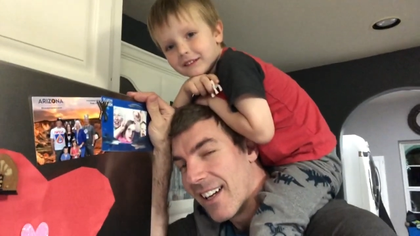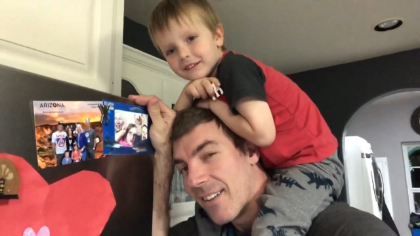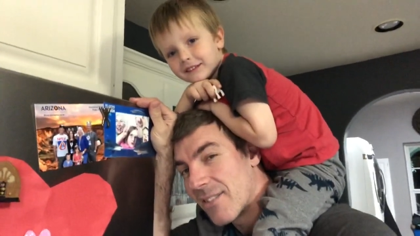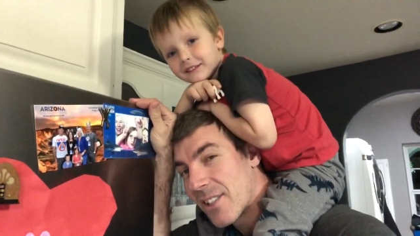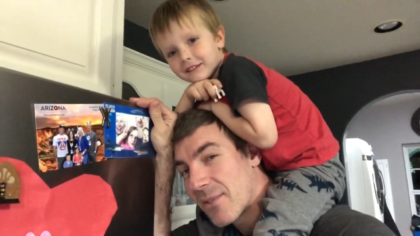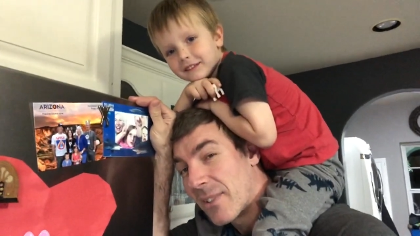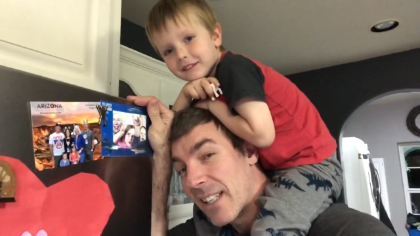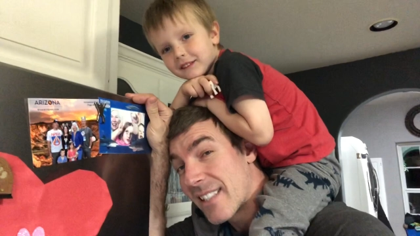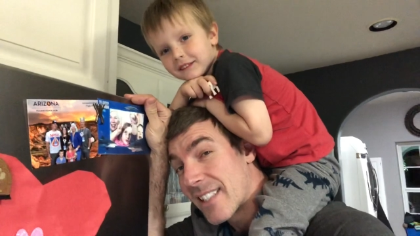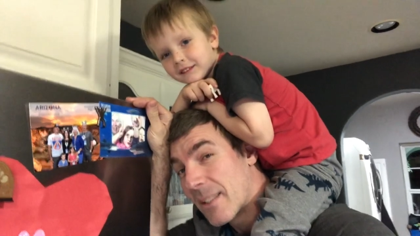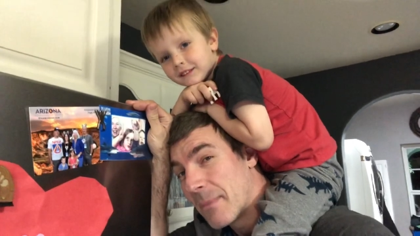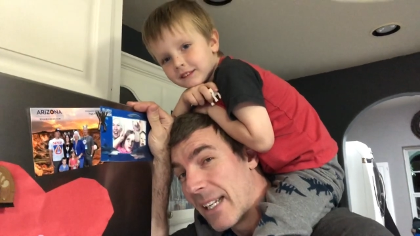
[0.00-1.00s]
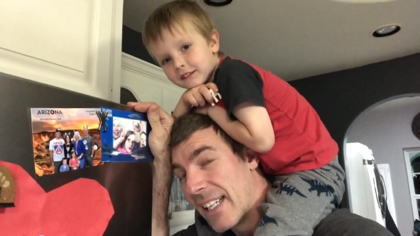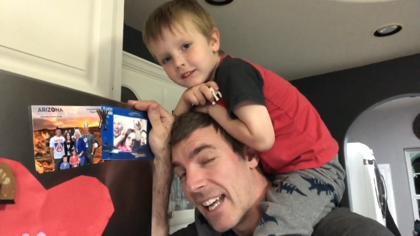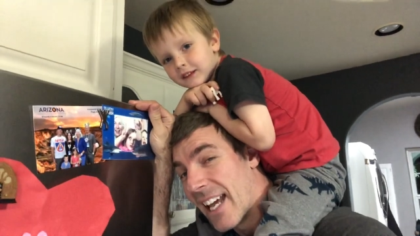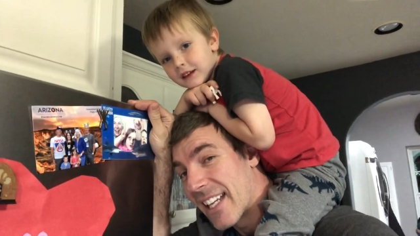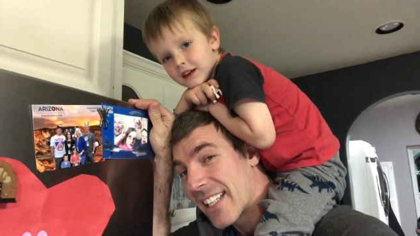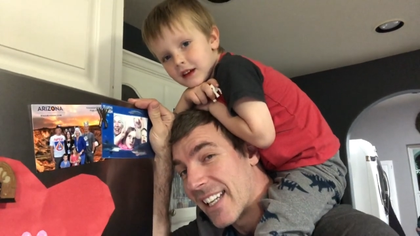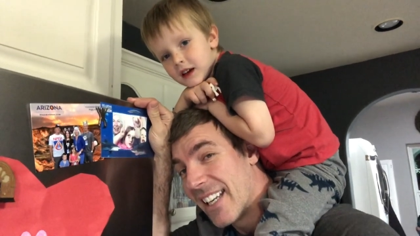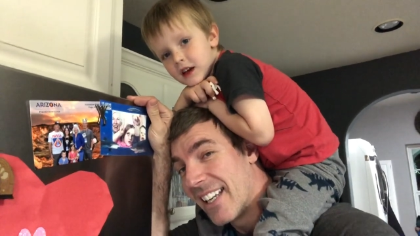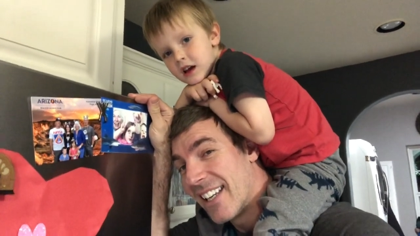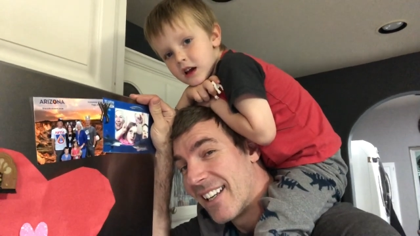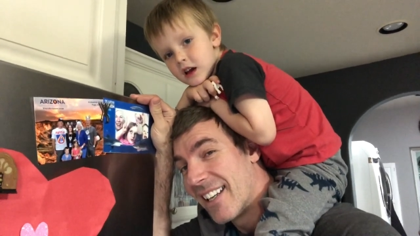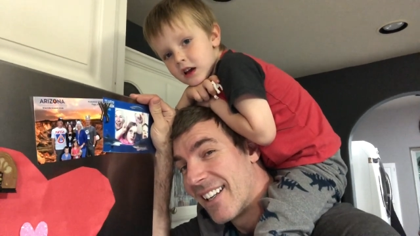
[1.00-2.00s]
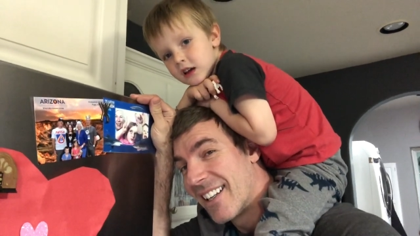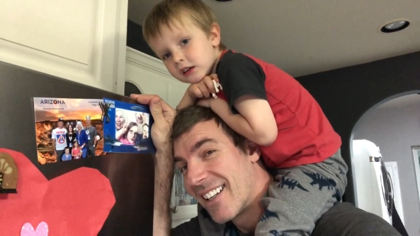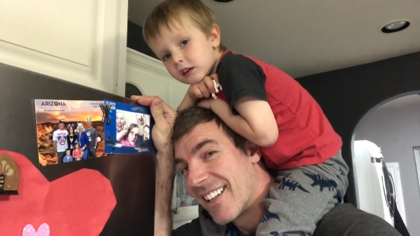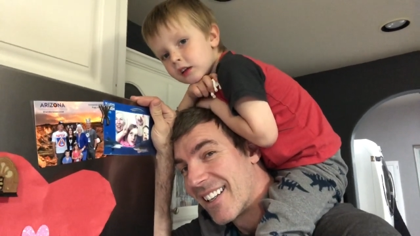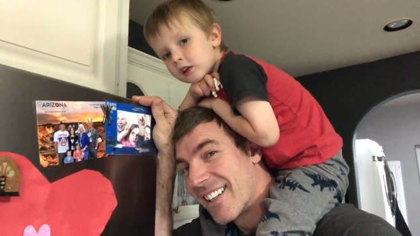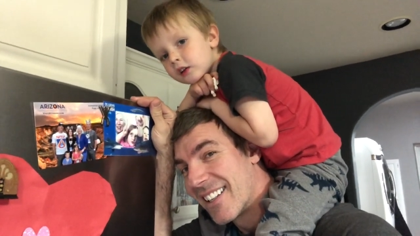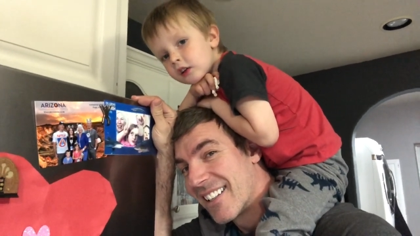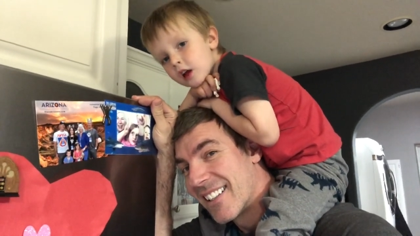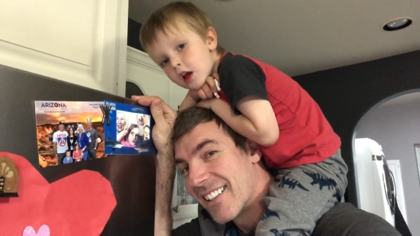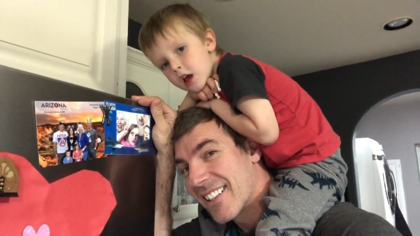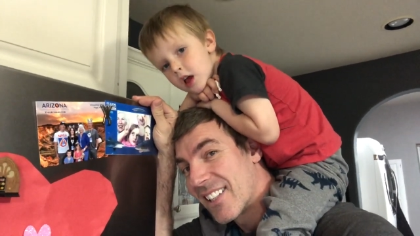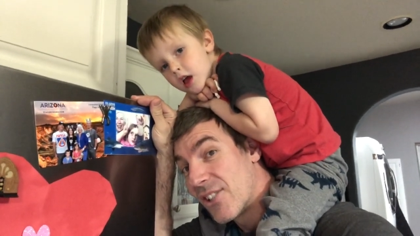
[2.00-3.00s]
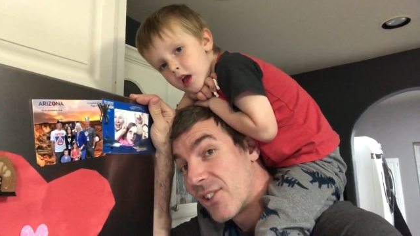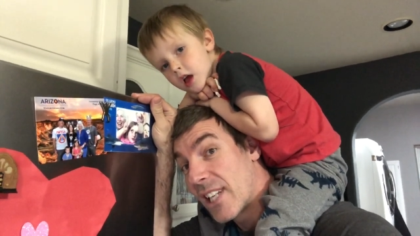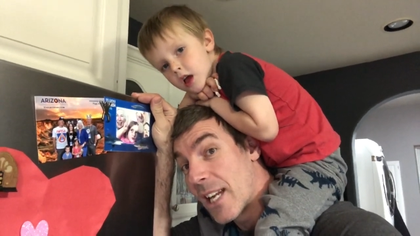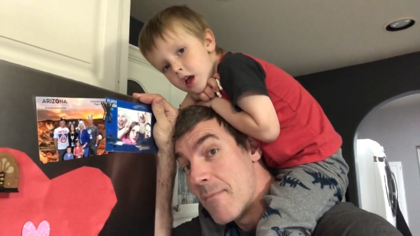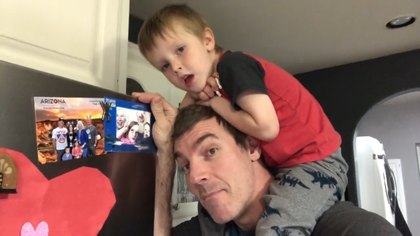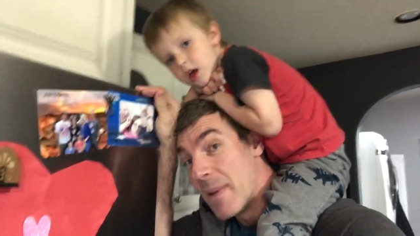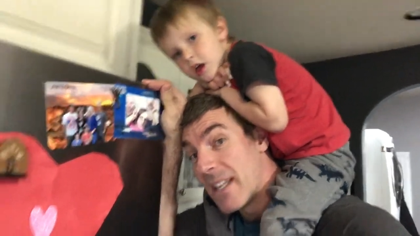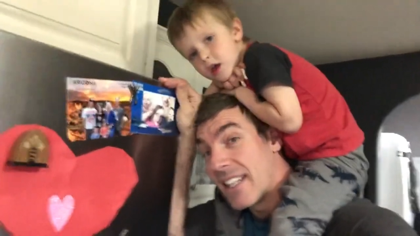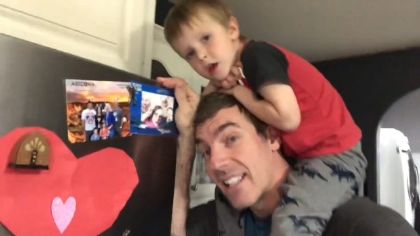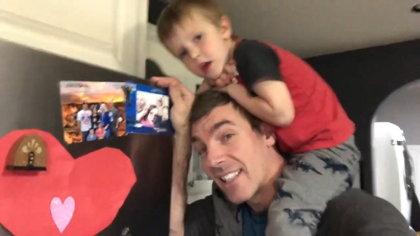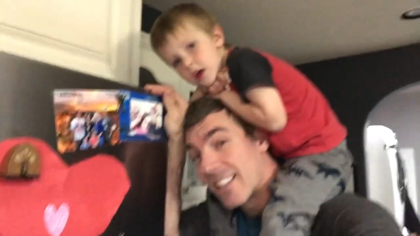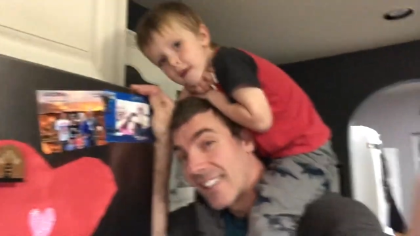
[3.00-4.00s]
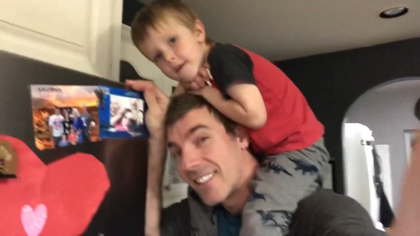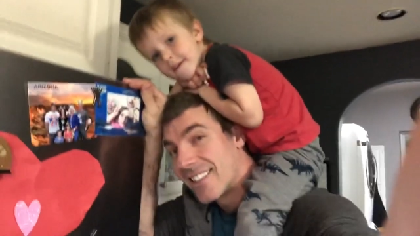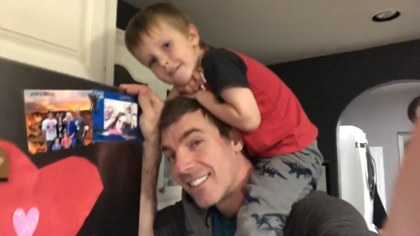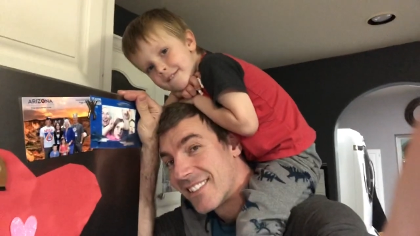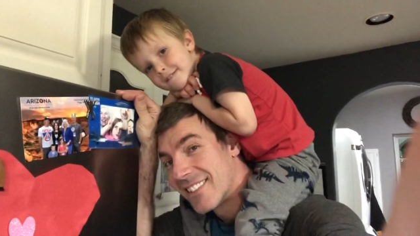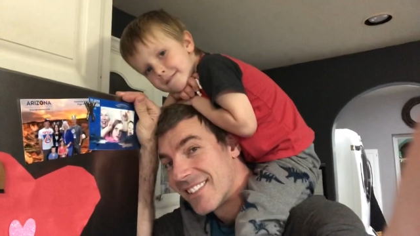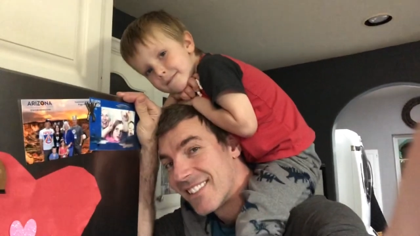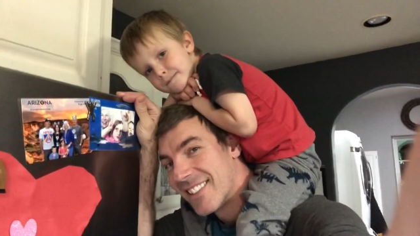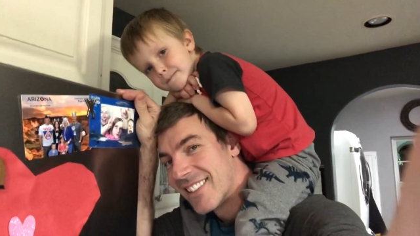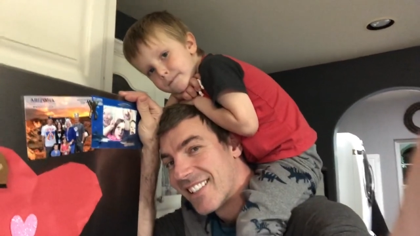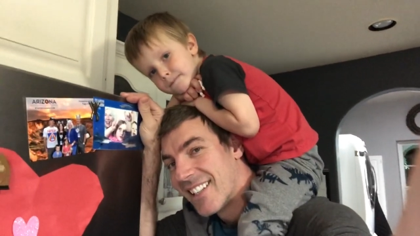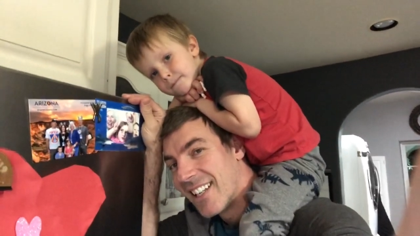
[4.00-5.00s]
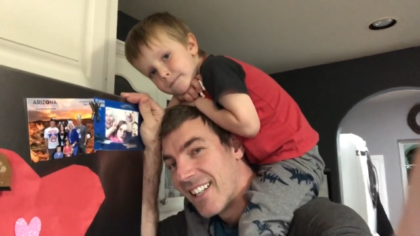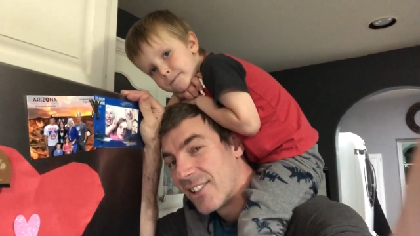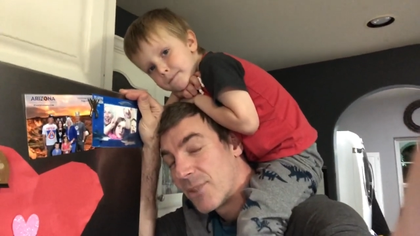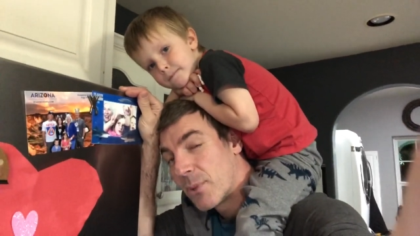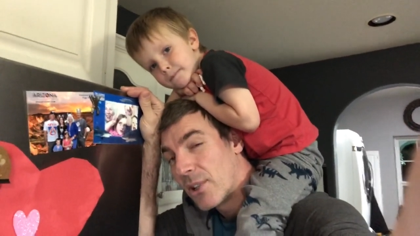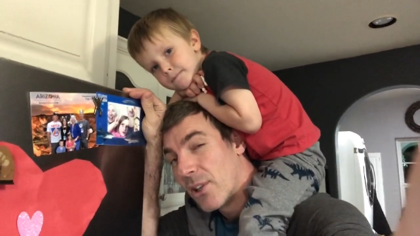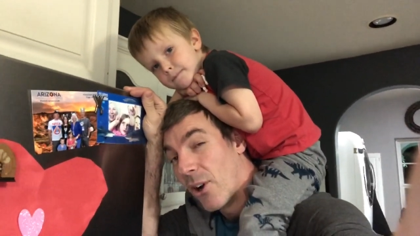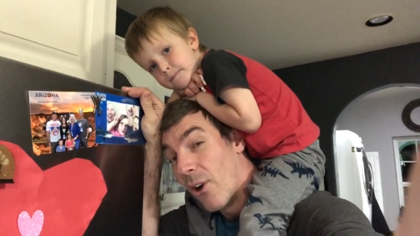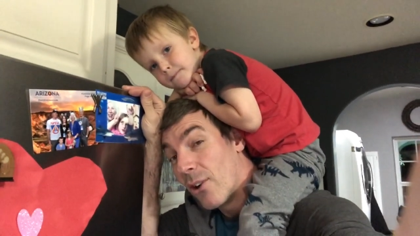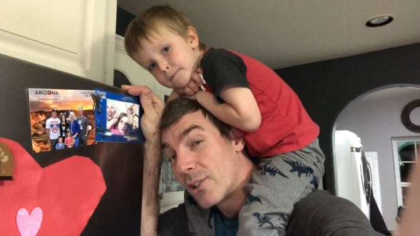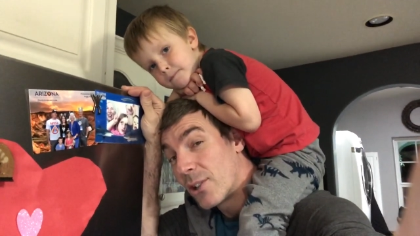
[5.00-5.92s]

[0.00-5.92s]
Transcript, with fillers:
Speaker 1: I'm just resting my neck because you're getting big and you're putting all